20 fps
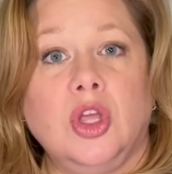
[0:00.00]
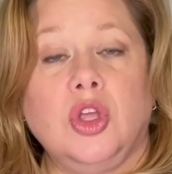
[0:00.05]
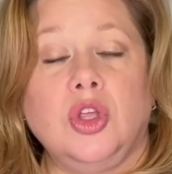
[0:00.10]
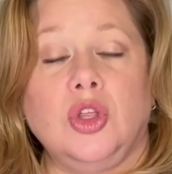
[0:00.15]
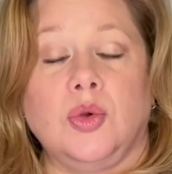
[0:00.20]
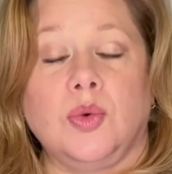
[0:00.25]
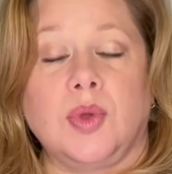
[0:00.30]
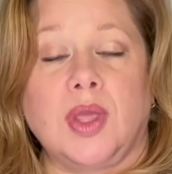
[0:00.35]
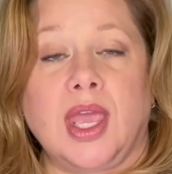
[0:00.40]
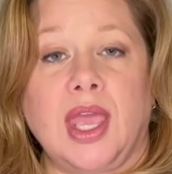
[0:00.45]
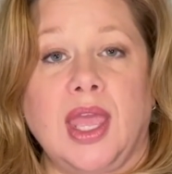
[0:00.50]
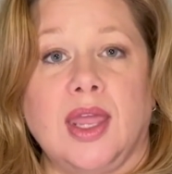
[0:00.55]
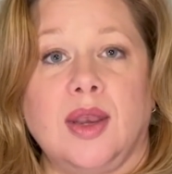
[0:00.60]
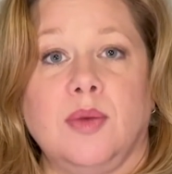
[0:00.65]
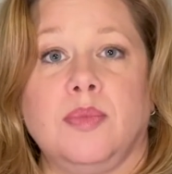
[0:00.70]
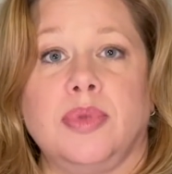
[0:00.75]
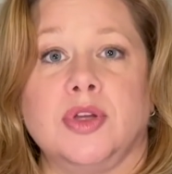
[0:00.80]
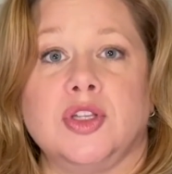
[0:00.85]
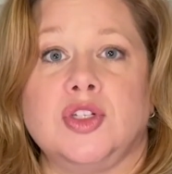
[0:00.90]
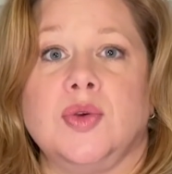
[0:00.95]
you can,
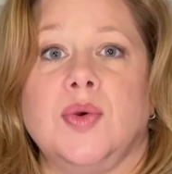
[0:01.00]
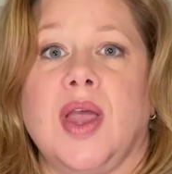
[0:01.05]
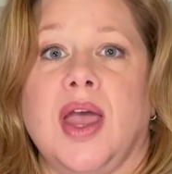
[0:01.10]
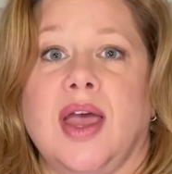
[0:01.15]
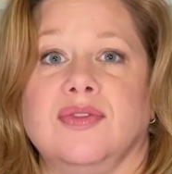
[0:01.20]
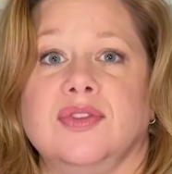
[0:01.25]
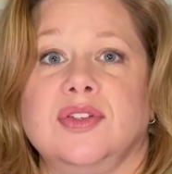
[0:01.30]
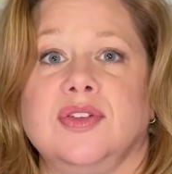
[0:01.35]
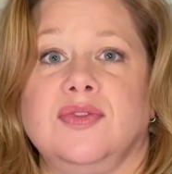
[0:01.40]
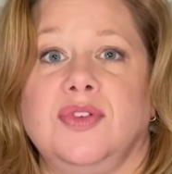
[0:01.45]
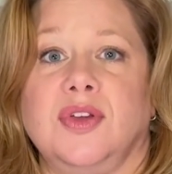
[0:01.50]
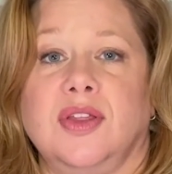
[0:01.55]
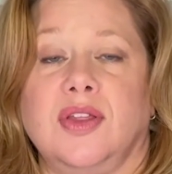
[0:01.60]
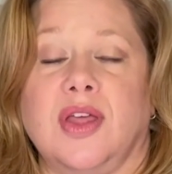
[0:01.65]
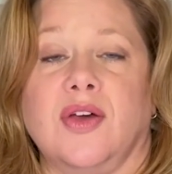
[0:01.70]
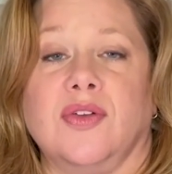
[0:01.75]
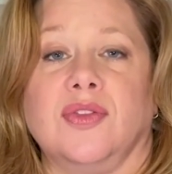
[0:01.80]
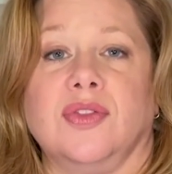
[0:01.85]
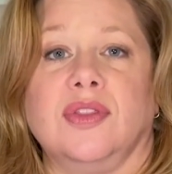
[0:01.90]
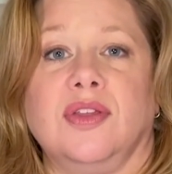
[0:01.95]
but you have to fill
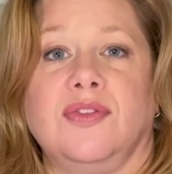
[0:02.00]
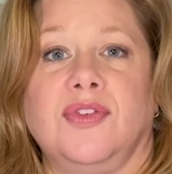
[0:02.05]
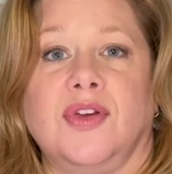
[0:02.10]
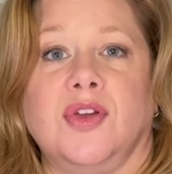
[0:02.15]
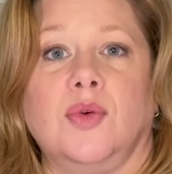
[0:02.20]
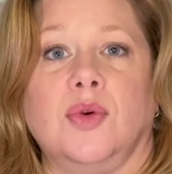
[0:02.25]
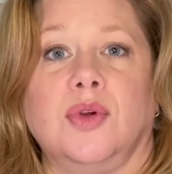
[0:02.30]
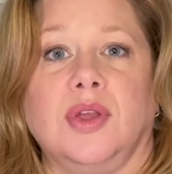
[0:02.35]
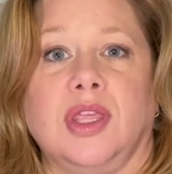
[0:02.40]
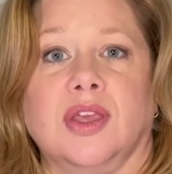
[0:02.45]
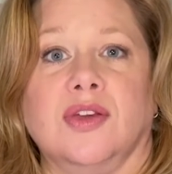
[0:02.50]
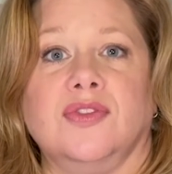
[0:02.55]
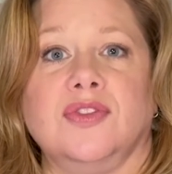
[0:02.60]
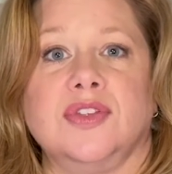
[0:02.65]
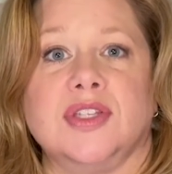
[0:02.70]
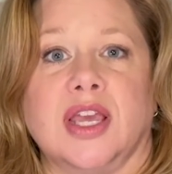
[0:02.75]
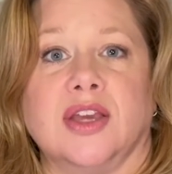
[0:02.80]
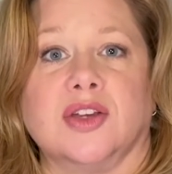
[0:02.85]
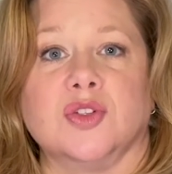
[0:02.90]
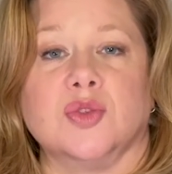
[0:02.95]
out the federal gift
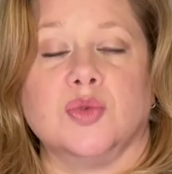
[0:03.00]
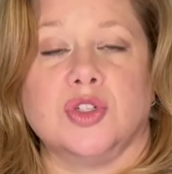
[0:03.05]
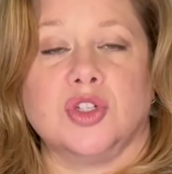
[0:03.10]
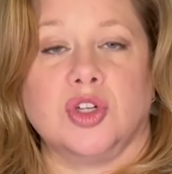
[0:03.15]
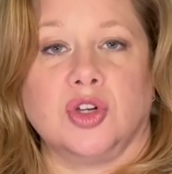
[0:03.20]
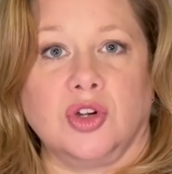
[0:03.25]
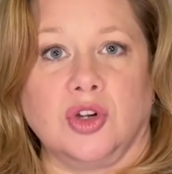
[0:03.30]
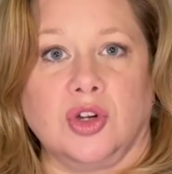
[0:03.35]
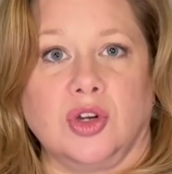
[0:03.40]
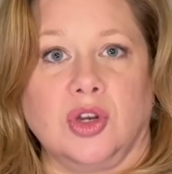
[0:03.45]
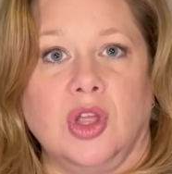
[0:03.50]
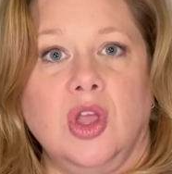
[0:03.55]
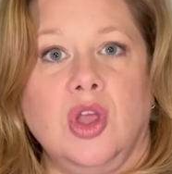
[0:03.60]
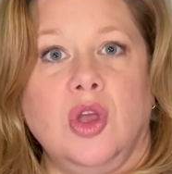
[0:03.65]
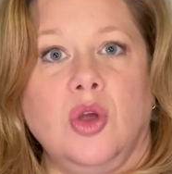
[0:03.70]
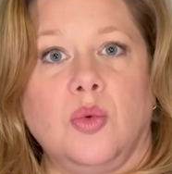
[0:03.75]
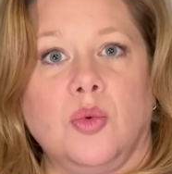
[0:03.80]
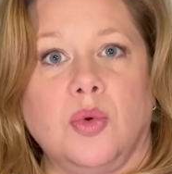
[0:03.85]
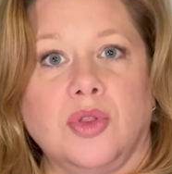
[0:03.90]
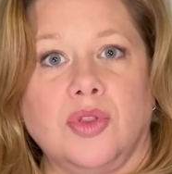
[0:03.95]
tax return
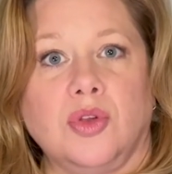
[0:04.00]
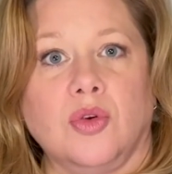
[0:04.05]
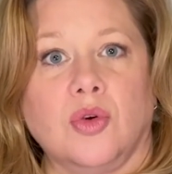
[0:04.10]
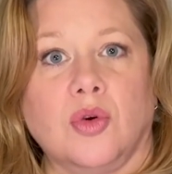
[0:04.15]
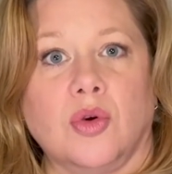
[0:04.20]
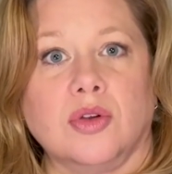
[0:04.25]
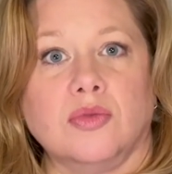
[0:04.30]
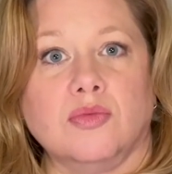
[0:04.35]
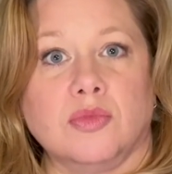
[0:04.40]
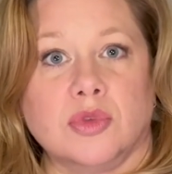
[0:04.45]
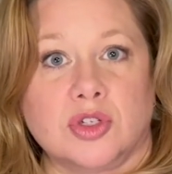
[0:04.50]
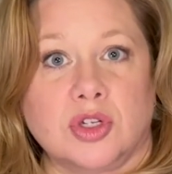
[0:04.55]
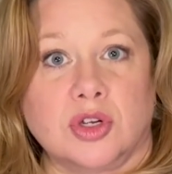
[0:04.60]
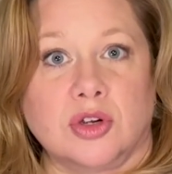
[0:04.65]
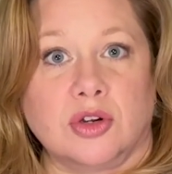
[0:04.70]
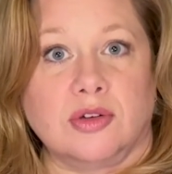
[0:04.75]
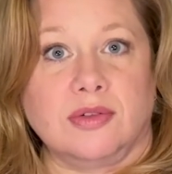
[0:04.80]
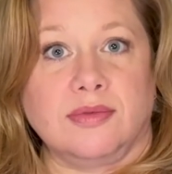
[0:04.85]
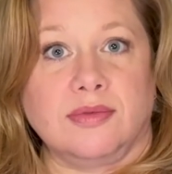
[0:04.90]
with your return.